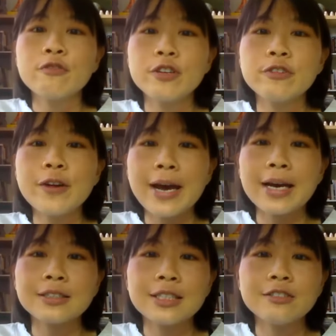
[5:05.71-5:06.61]
we will
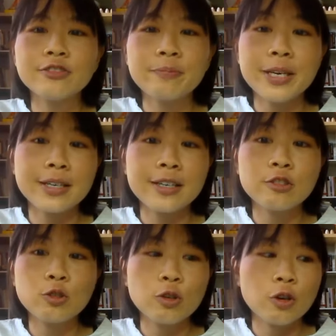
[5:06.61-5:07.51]
ask each speaker
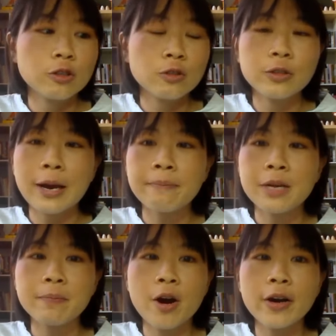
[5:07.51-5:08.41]
to go to their
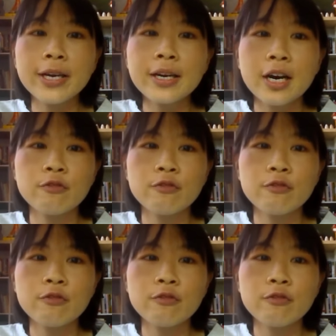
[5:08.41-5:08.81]
main point